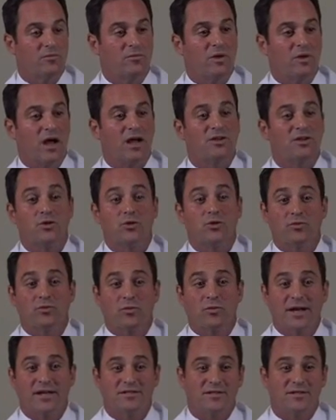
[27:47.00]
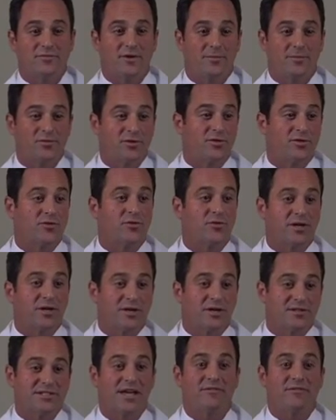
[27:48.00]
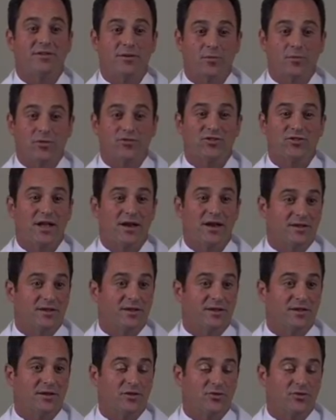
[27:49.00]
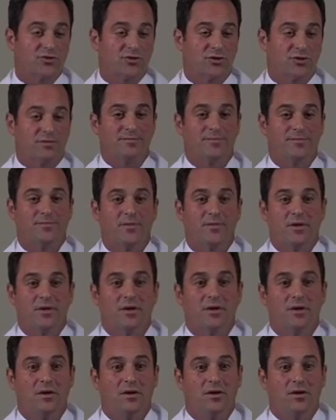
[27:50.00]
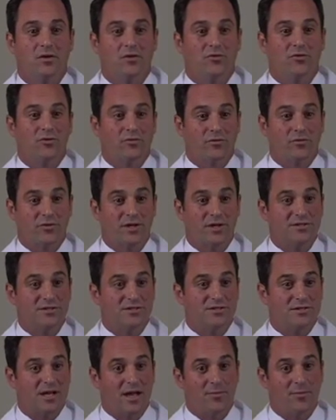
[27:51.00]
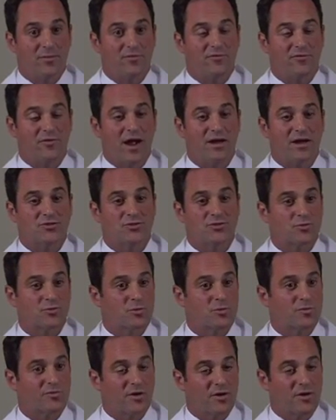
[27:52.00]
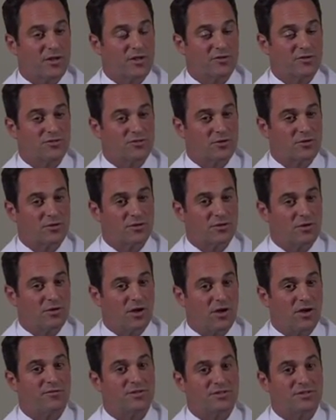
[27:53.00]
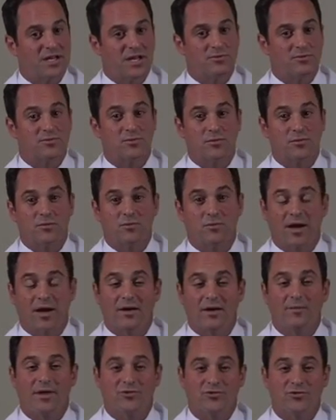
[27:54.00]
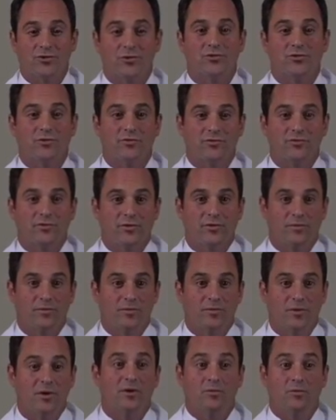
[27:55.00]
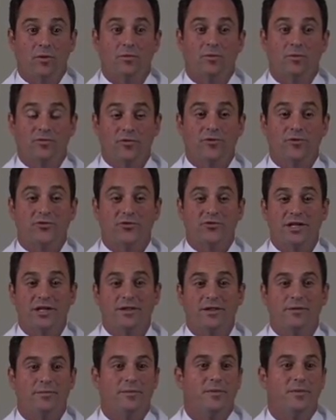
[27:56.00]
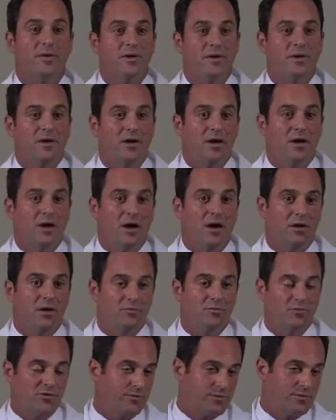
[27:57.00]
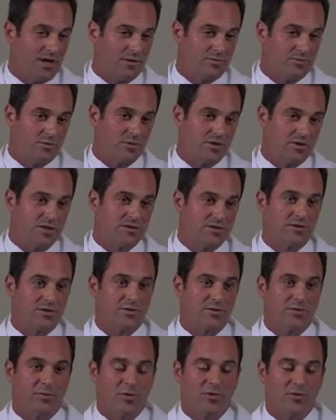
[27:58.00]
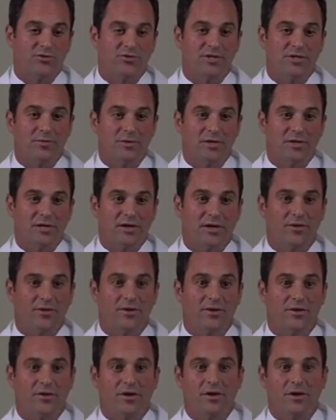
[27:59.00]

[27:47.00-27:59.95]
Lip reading: non-union rates of up to 30 to 70% in the literature. So for these type of fractures, we're very concerned, and oftentimes we'll recommend surgery for them when we first see them. Sometimes we'll consider bone stimulator